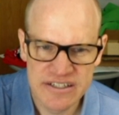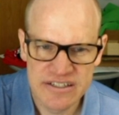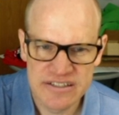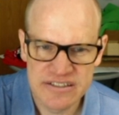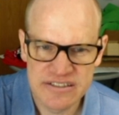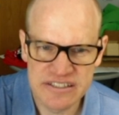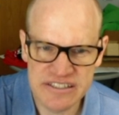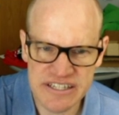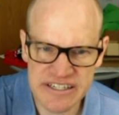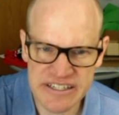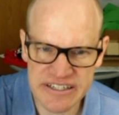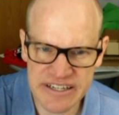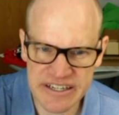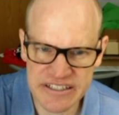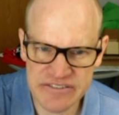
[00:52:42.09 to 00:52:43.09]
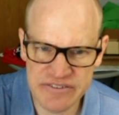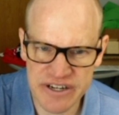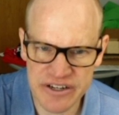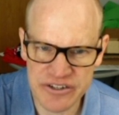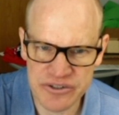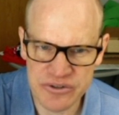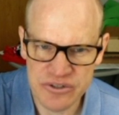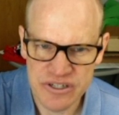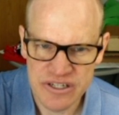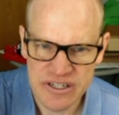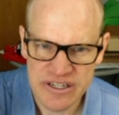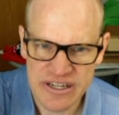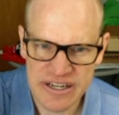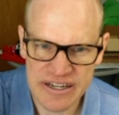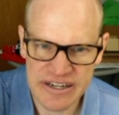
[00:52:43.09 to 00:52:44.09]
to take an x value
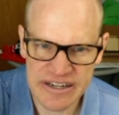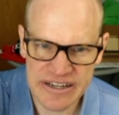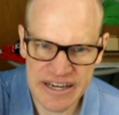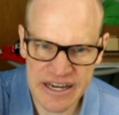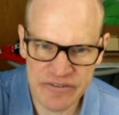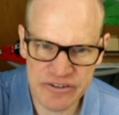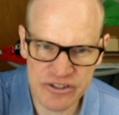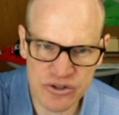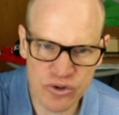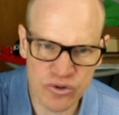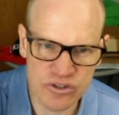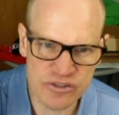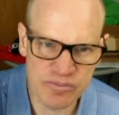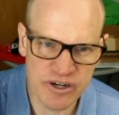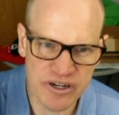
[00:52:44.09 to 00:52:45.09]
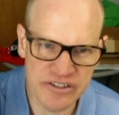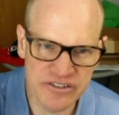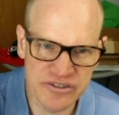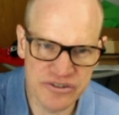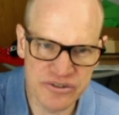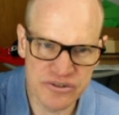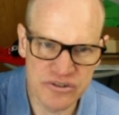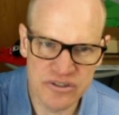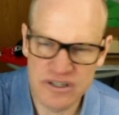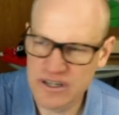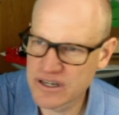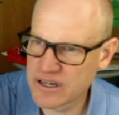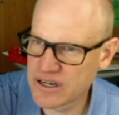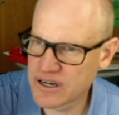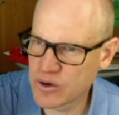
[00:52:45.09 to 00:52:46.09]
and have it correspond to
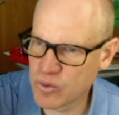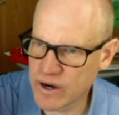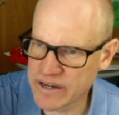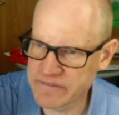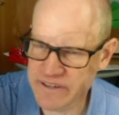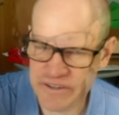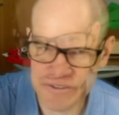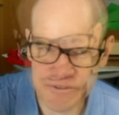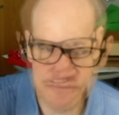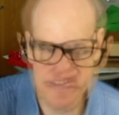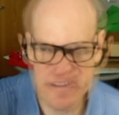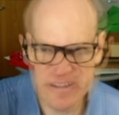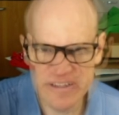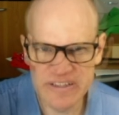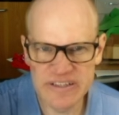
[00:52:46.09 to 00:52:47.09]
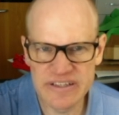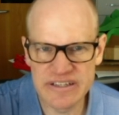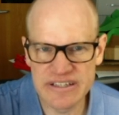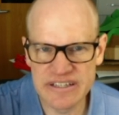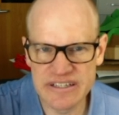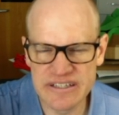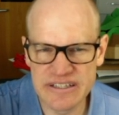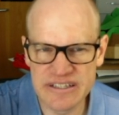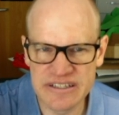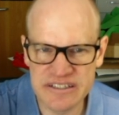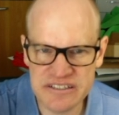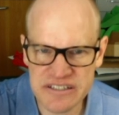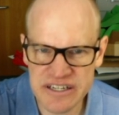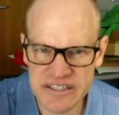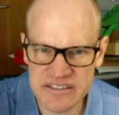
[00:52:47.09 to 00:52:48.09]
a y value? In this
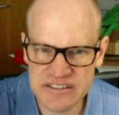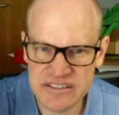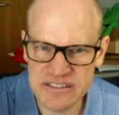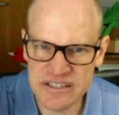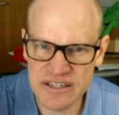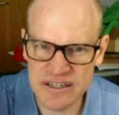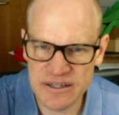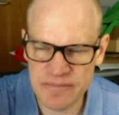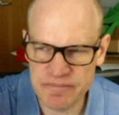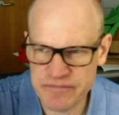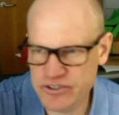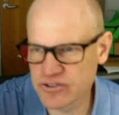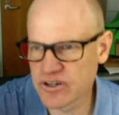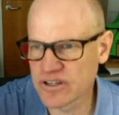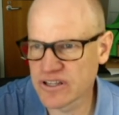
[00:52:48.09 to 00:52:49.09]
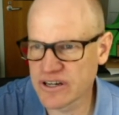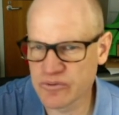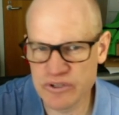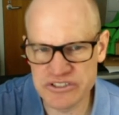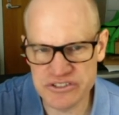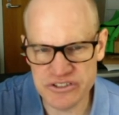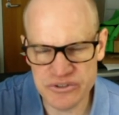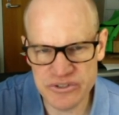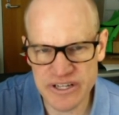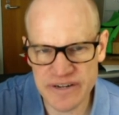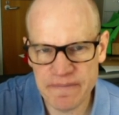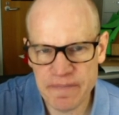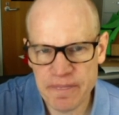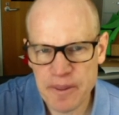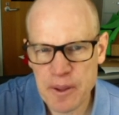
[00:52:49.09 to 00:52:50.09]
case, there are a lot of ways to do that,
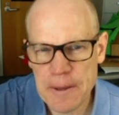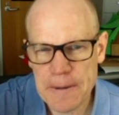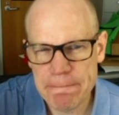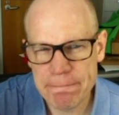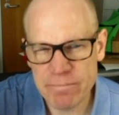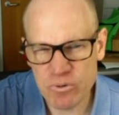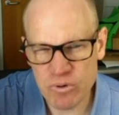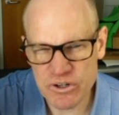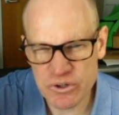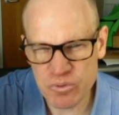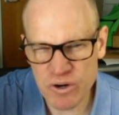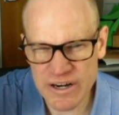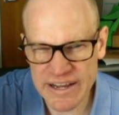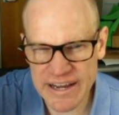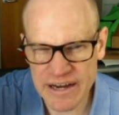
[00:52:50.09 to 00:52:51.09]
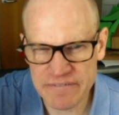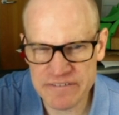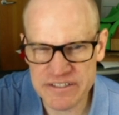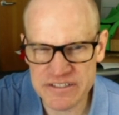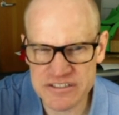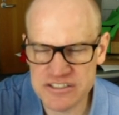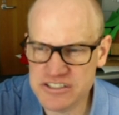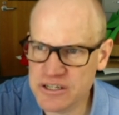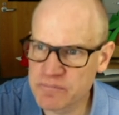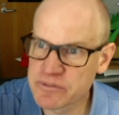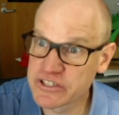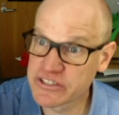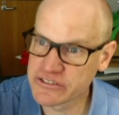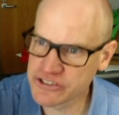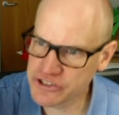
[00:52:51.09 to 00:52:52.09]
but what you want to have is some
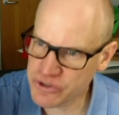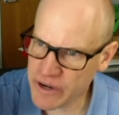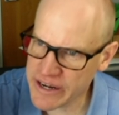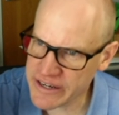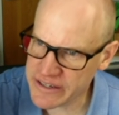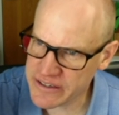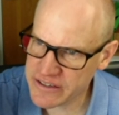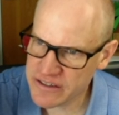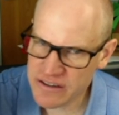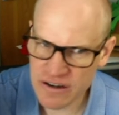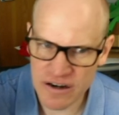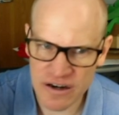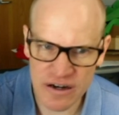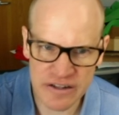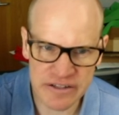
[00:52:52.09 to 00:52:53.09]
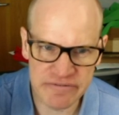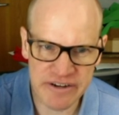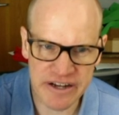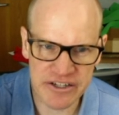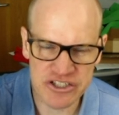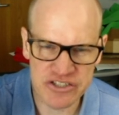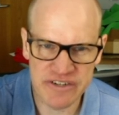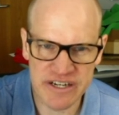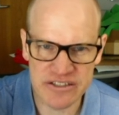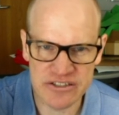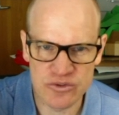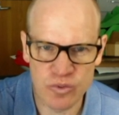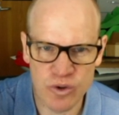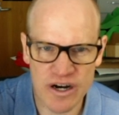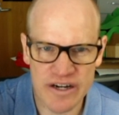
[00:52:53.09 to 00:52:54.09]
constraint on the values of x
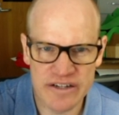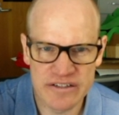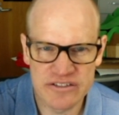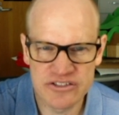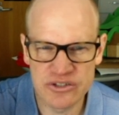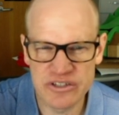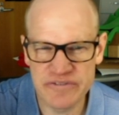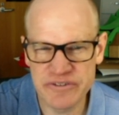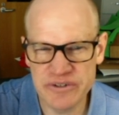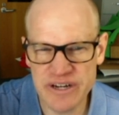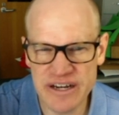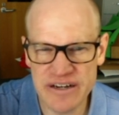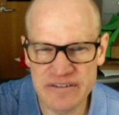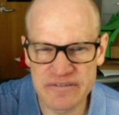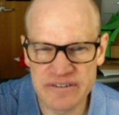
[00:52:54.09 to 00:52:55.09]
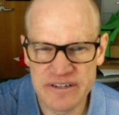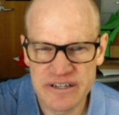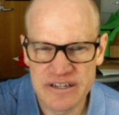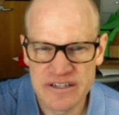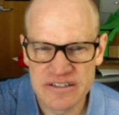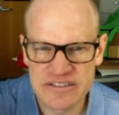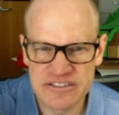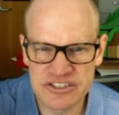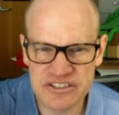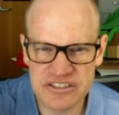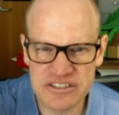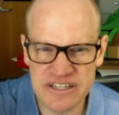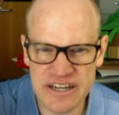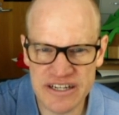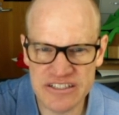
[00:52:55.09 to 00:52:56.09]
and y. So if you have just
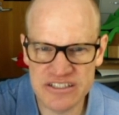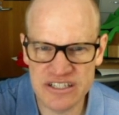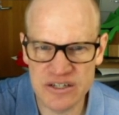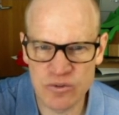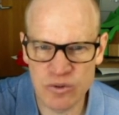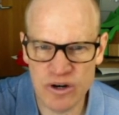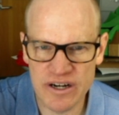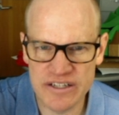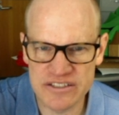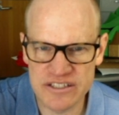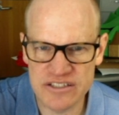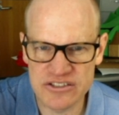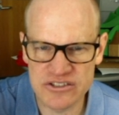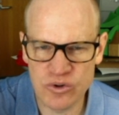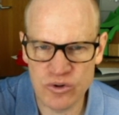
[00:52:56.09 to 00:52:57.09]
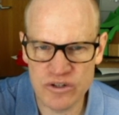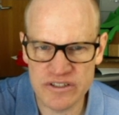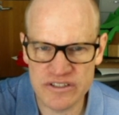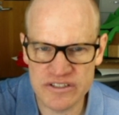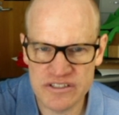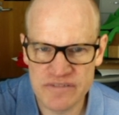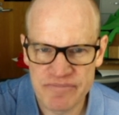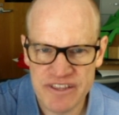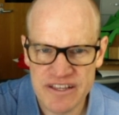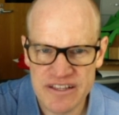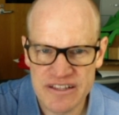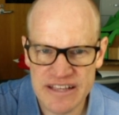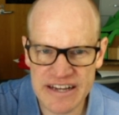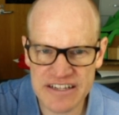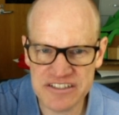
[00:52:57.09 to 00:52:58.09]
x and y as coordinates,
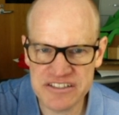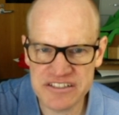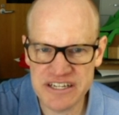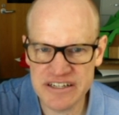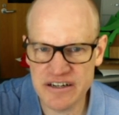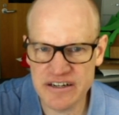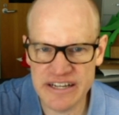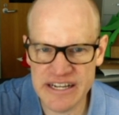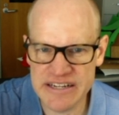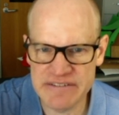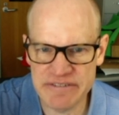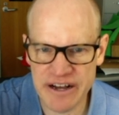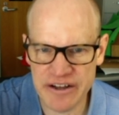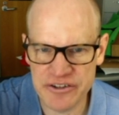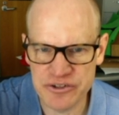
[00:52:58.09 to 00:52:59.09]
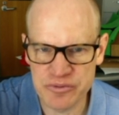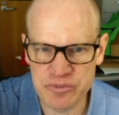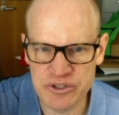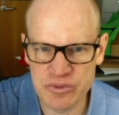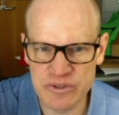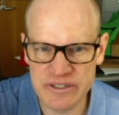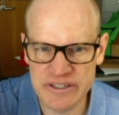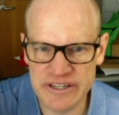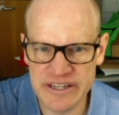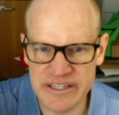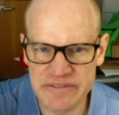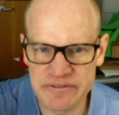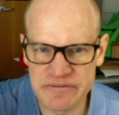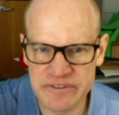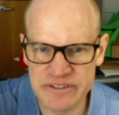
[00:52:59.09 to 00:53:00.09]
x can take on any value between negative
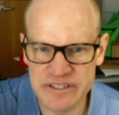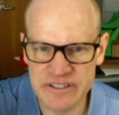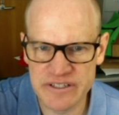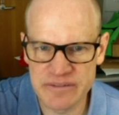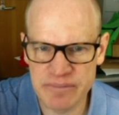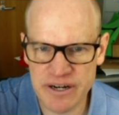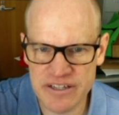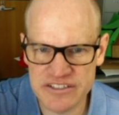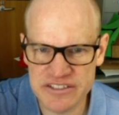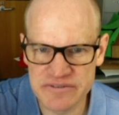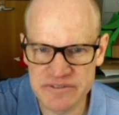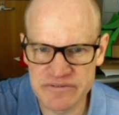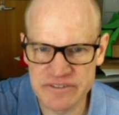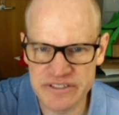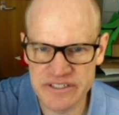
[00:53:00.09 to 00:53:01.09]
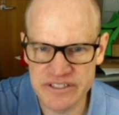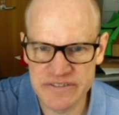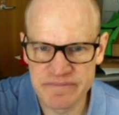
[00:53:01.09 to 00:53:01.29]
infinity and positive infinity,